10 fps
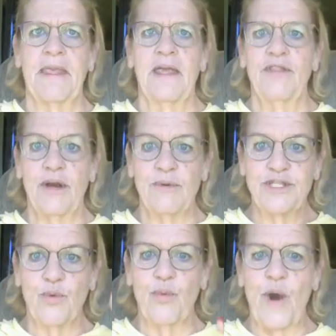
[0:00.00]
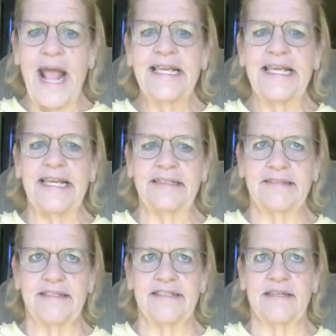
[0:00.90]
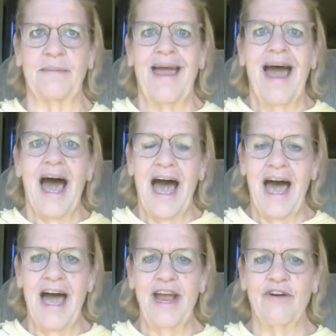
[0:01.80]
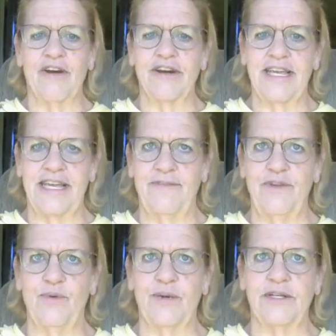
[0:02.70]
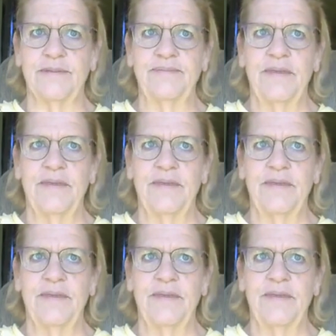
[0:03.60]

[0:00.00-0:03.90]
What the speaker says: There was a ranking system, a hierarchy, if you will.